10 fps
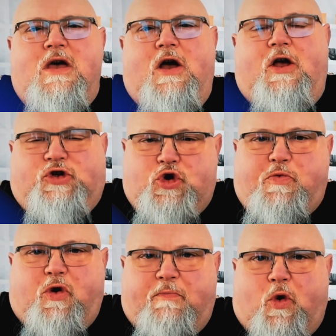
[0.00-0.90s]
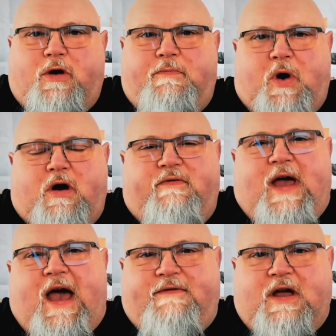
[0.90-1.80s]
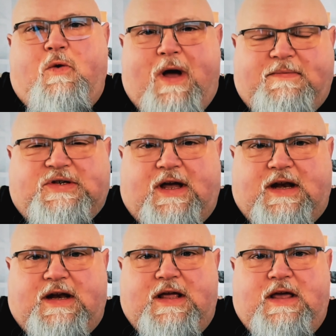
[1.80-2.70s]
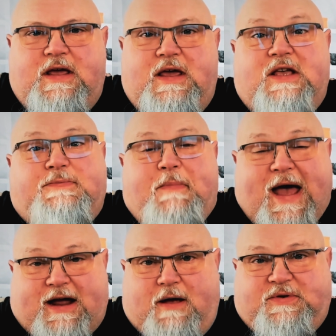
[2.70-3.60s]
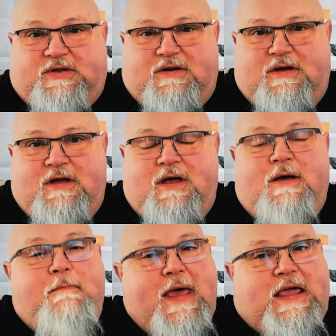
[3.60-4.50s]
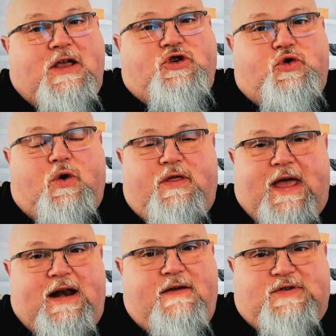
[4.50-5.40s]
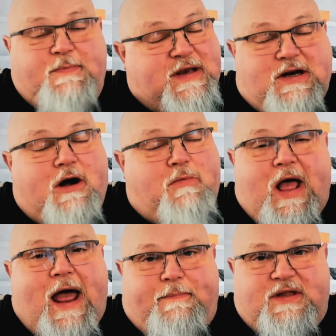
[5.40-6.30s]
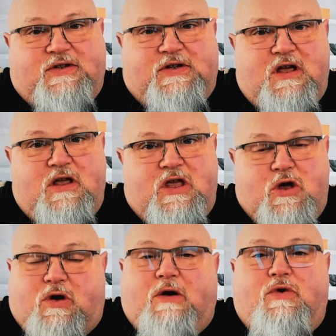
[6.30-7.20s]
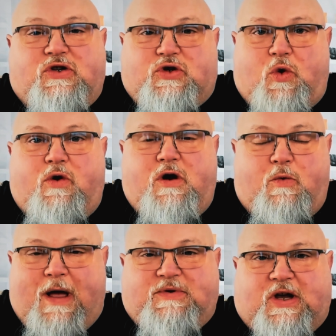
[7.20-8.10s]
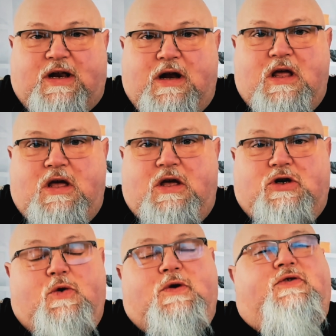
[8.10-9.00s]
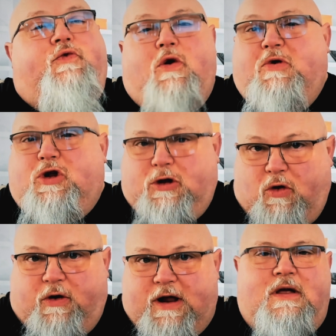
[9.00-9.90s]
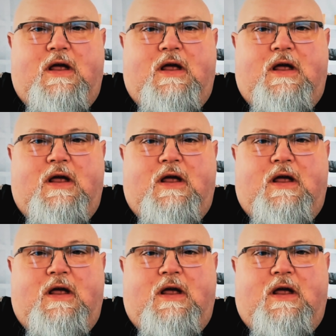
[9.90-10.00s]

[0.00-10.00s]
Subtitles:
A super important part of having a website is backups, making sure that if something terrible happens, you can restore your website to its former glory.